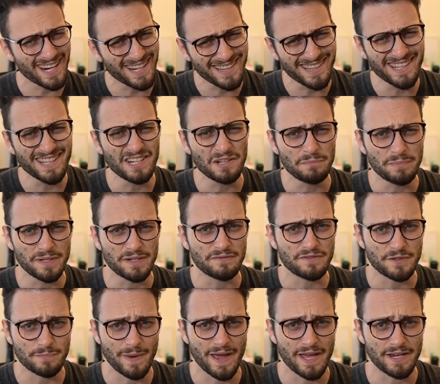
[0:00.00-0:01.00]
and a little bit of
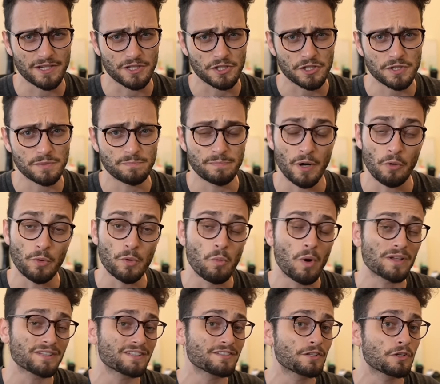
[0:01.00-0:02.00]
Spanish, but we
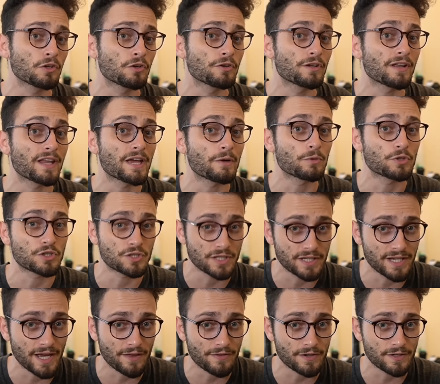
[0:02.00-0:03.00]
wanted to learn a language
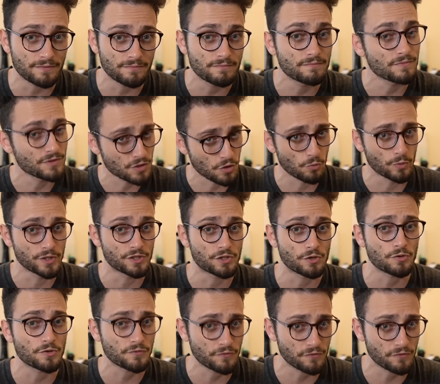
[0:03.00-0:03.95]
together, so we chose